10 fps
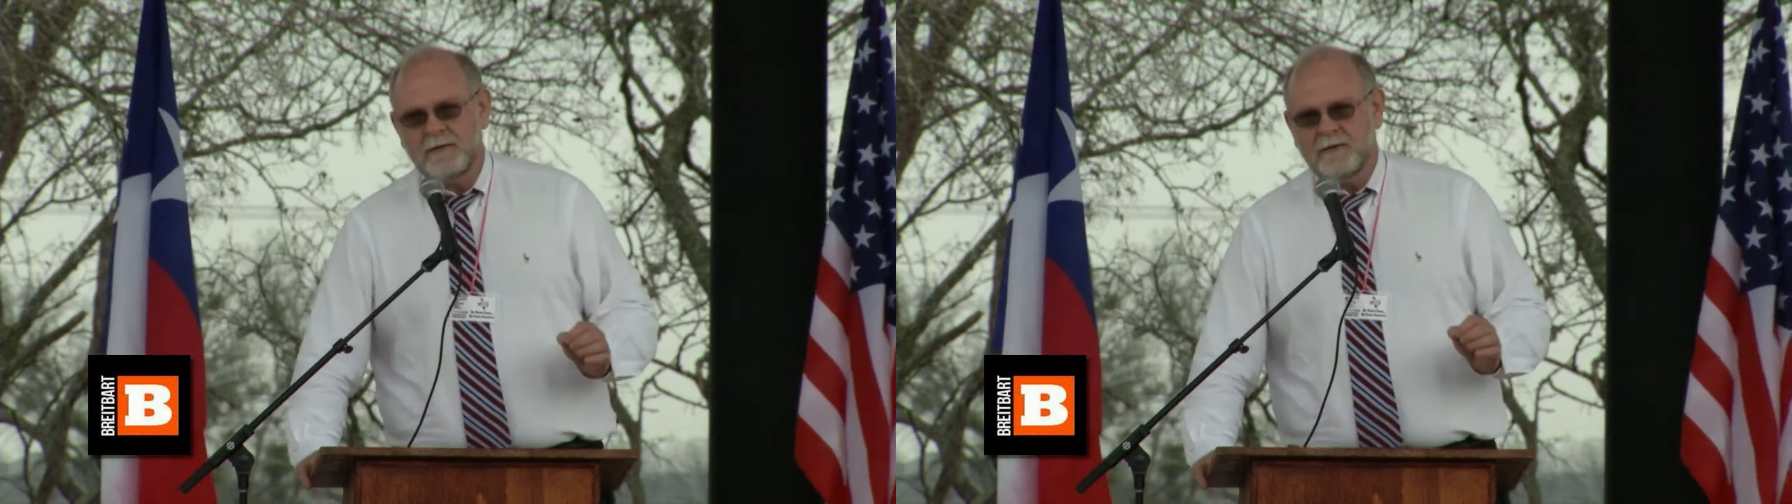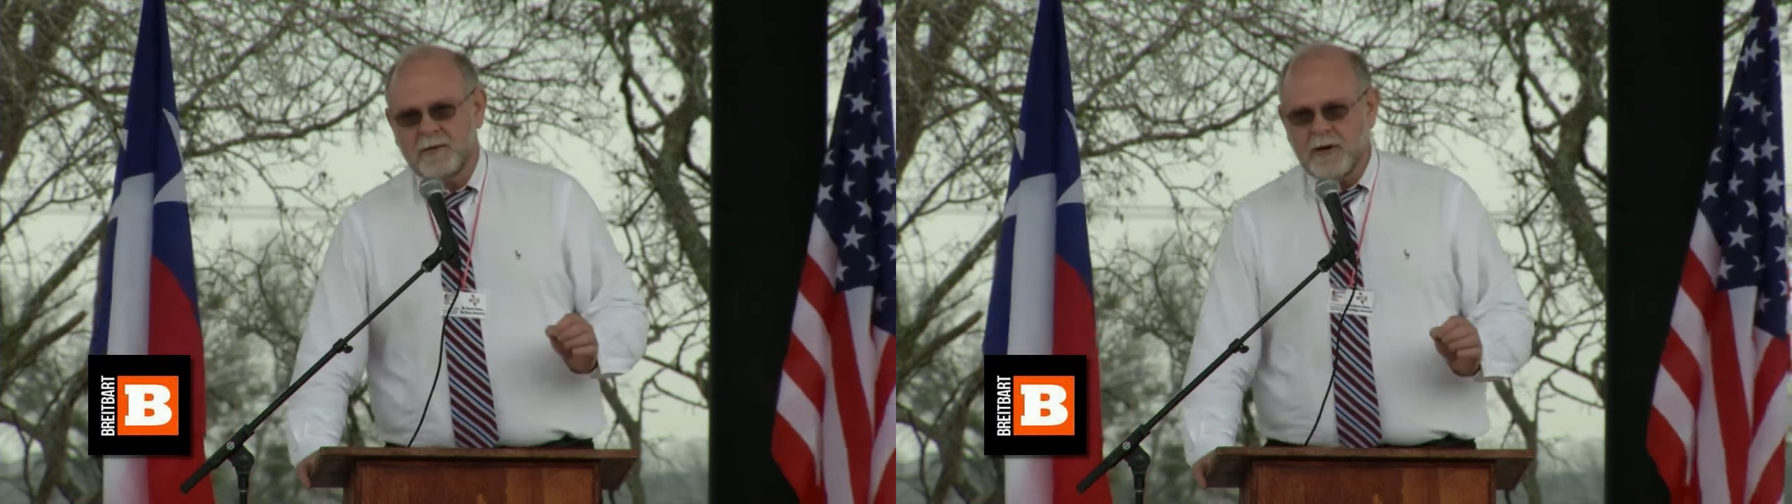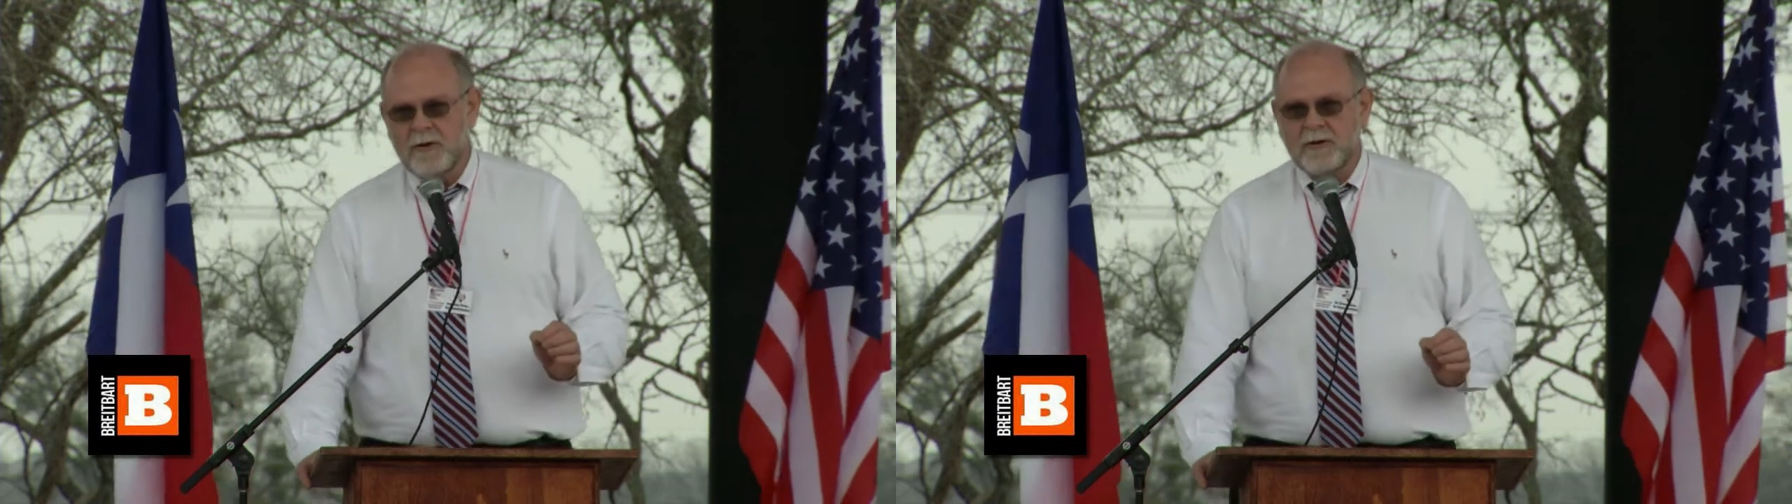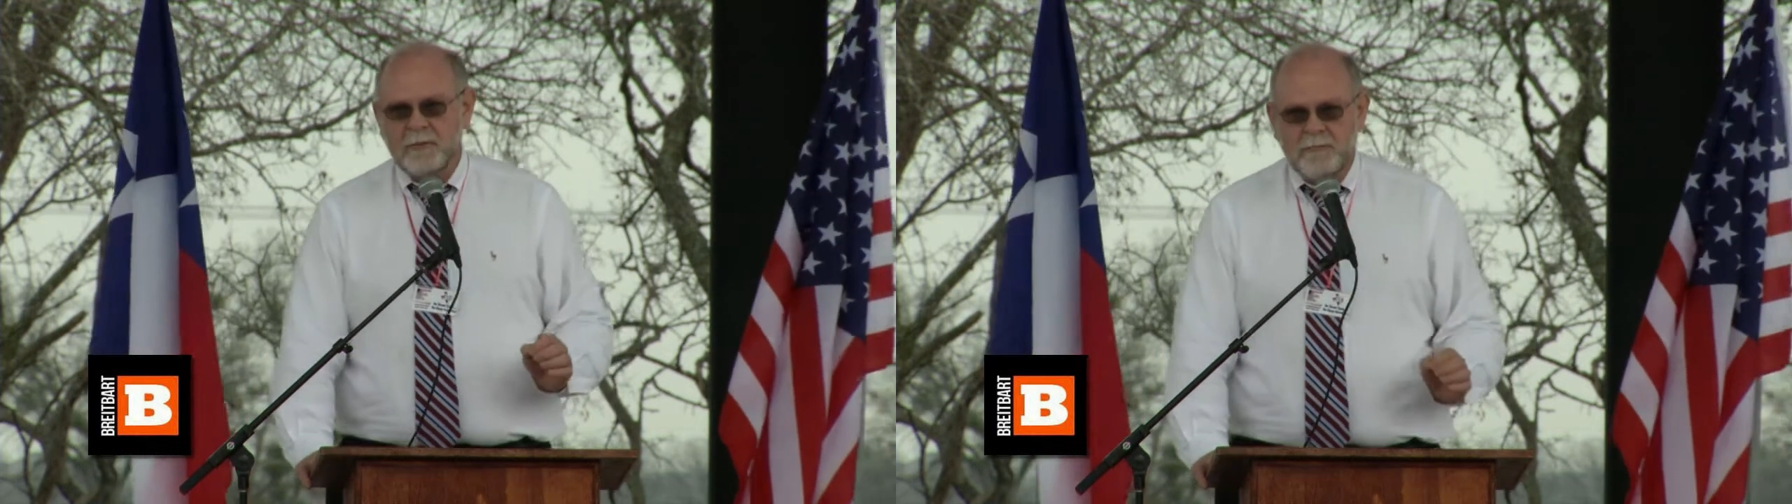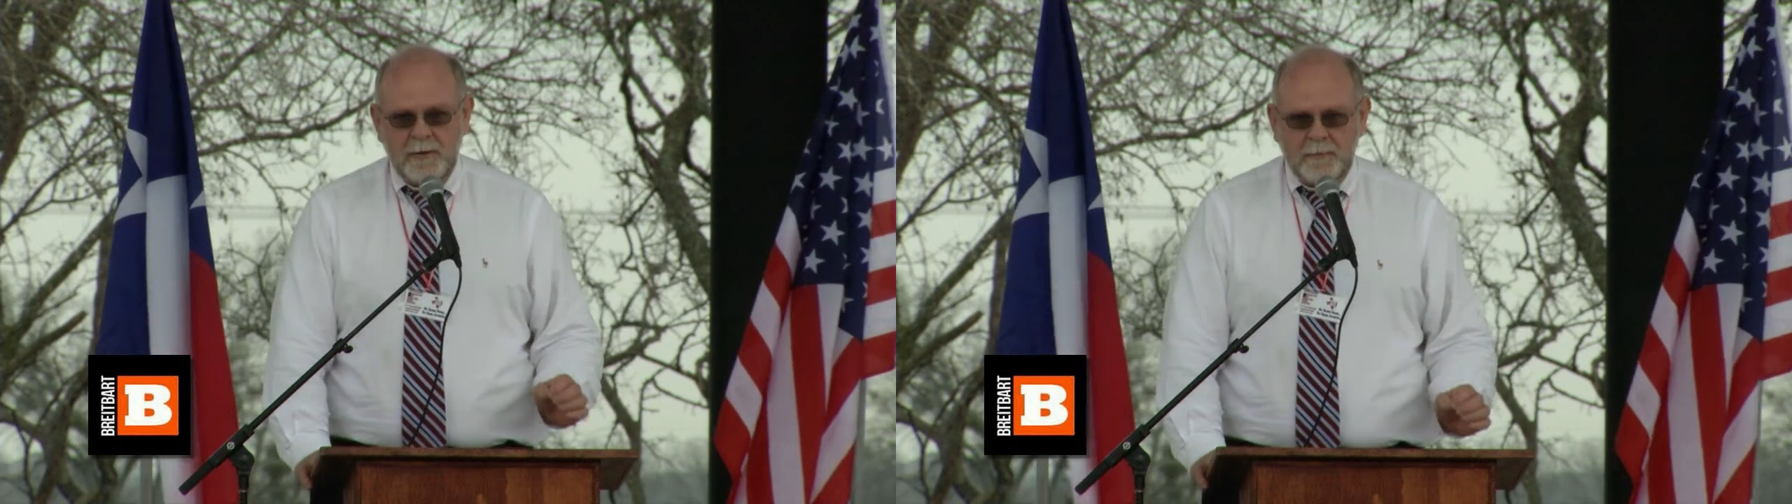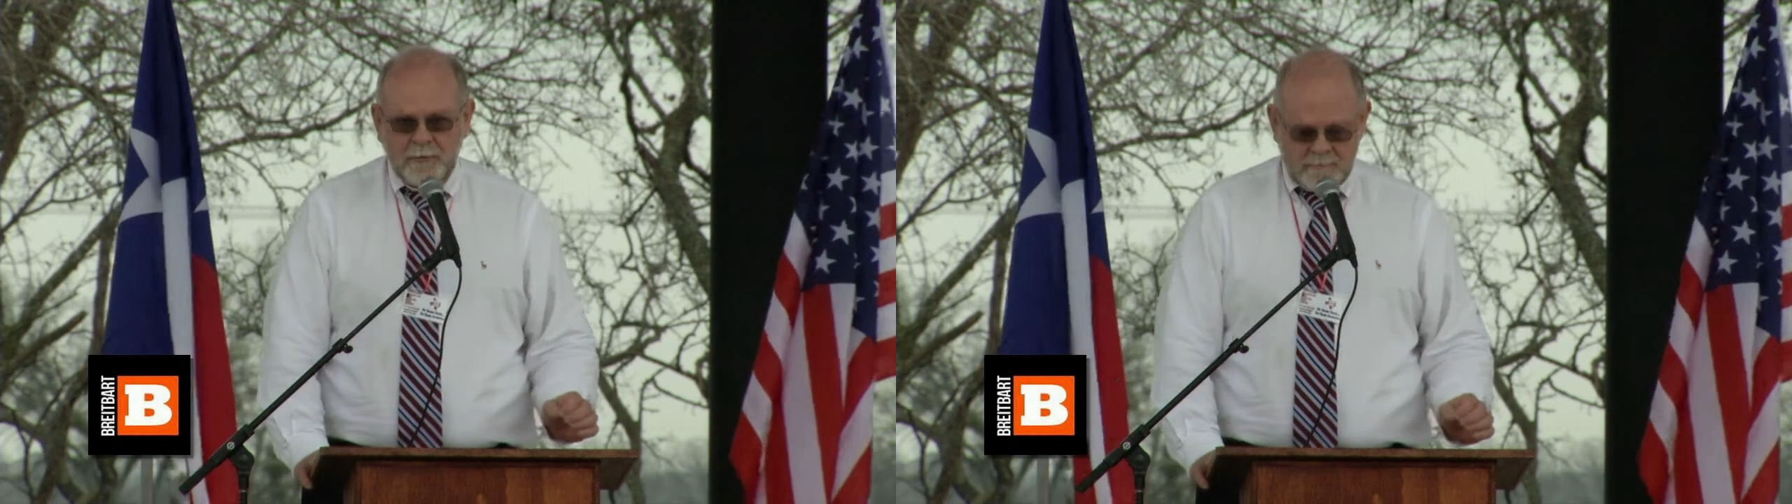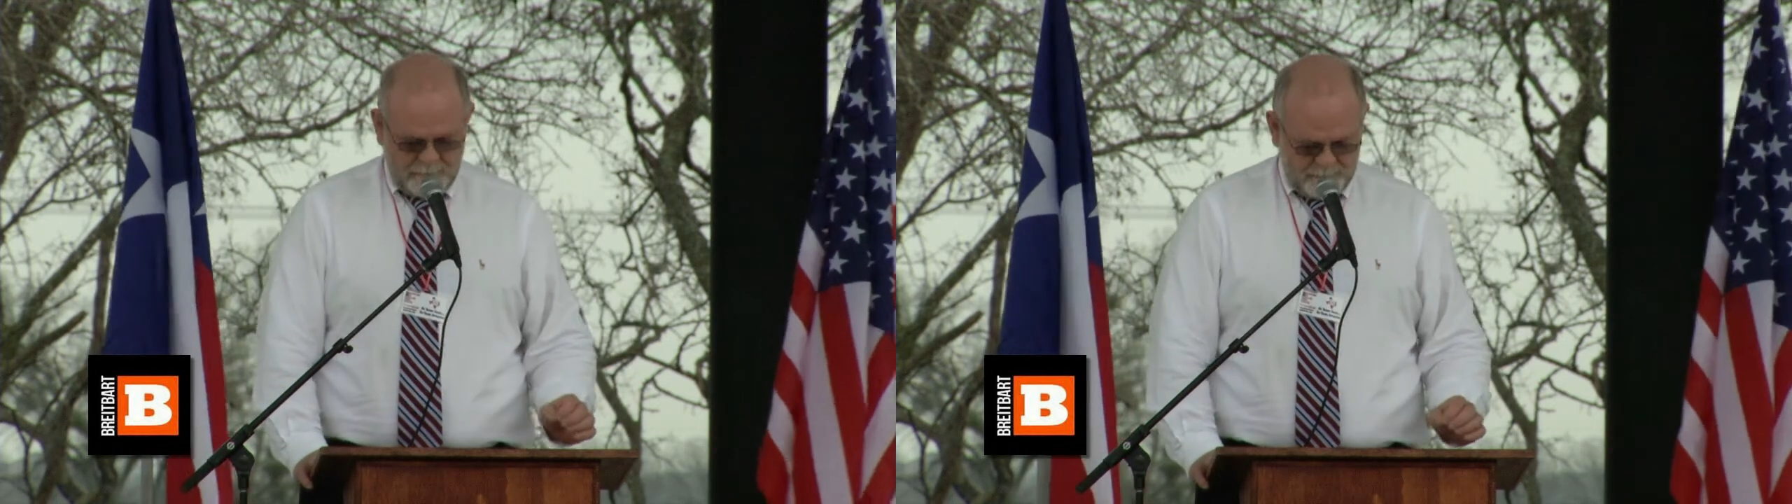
the American people.